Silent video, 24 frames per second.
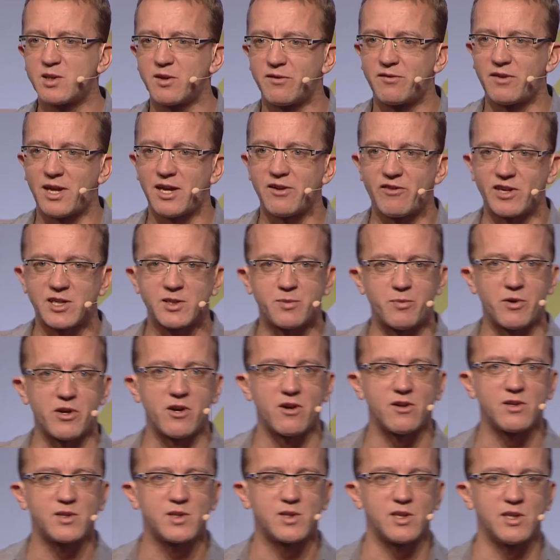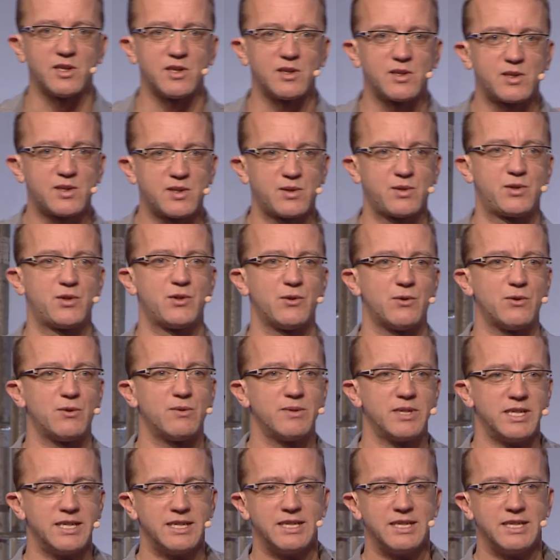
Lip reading: of live experiences to